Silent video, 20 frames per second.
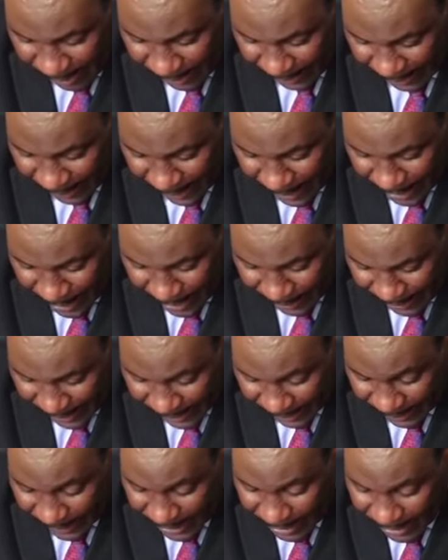again, as I
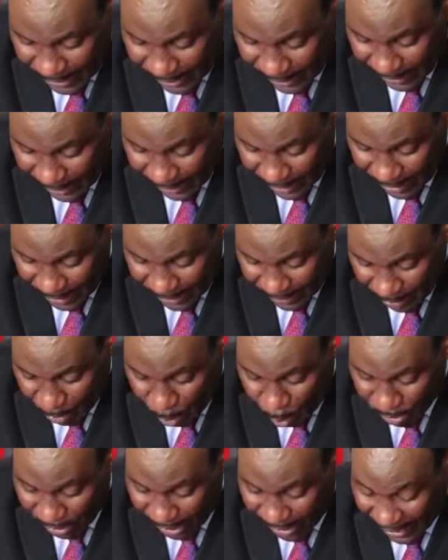said,
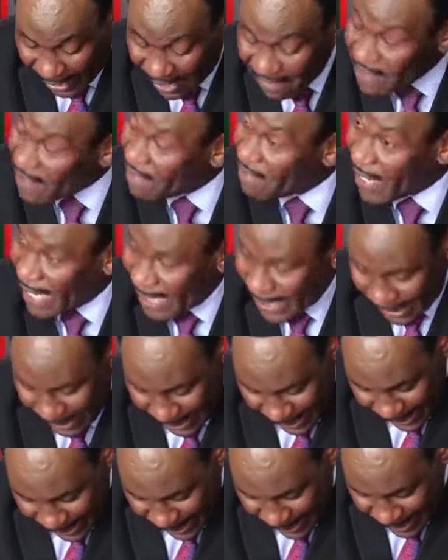was a live
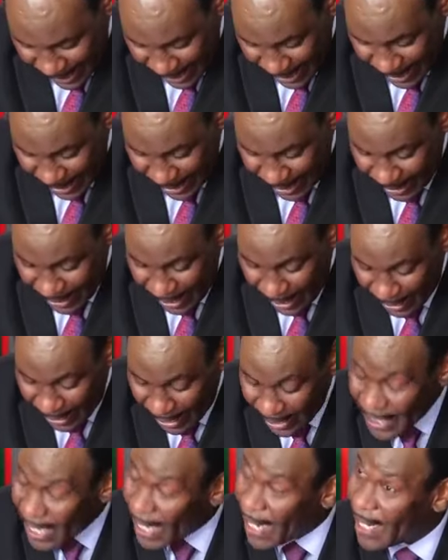event in
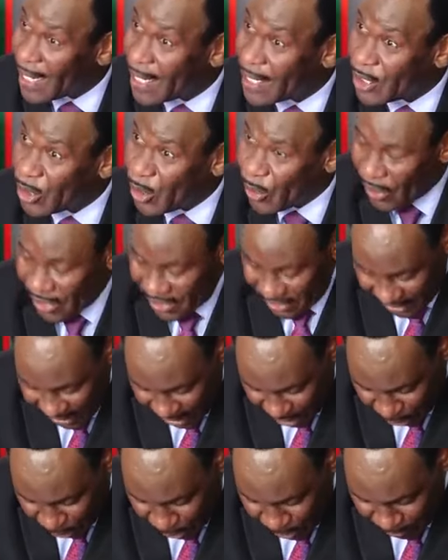another
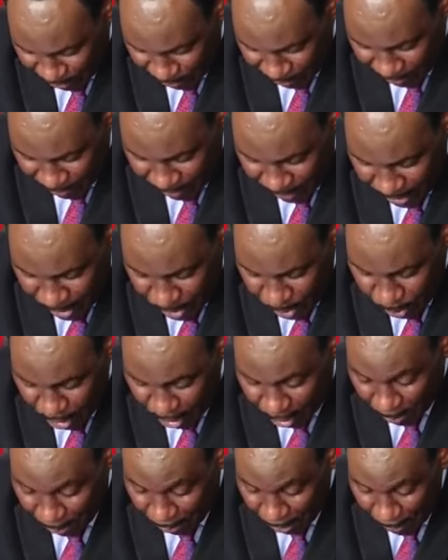jurisdiction,
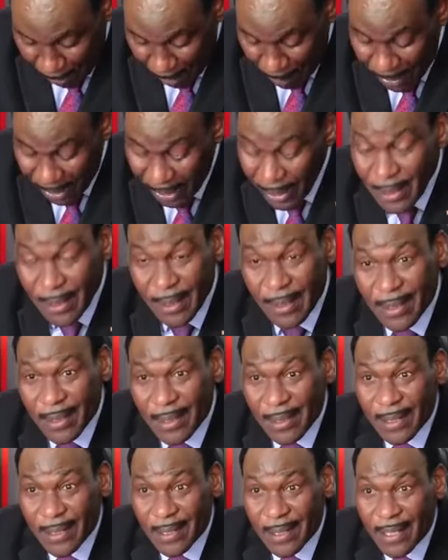which probably,
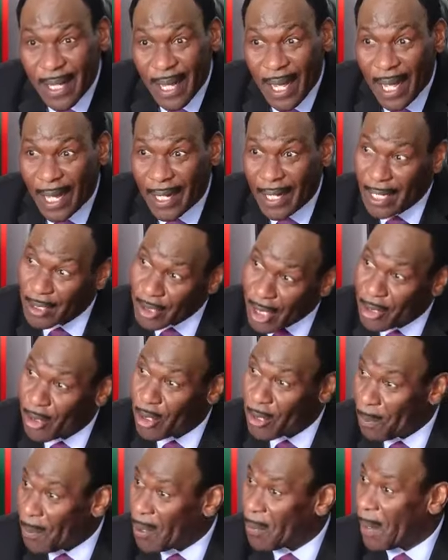and actually
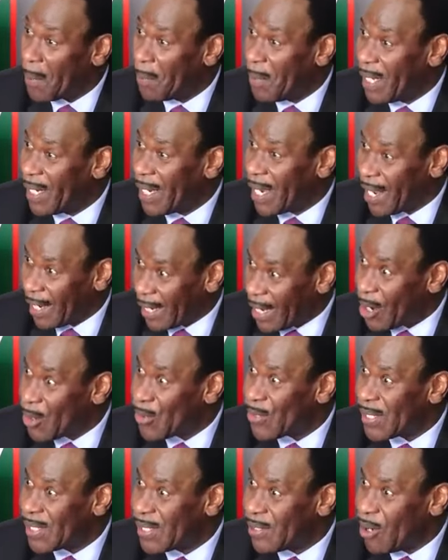not probably,
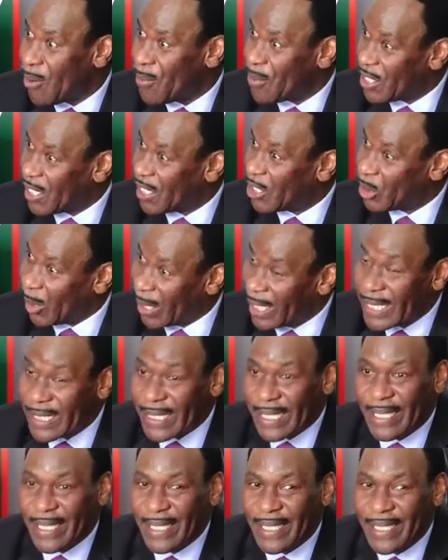allows homosexuality.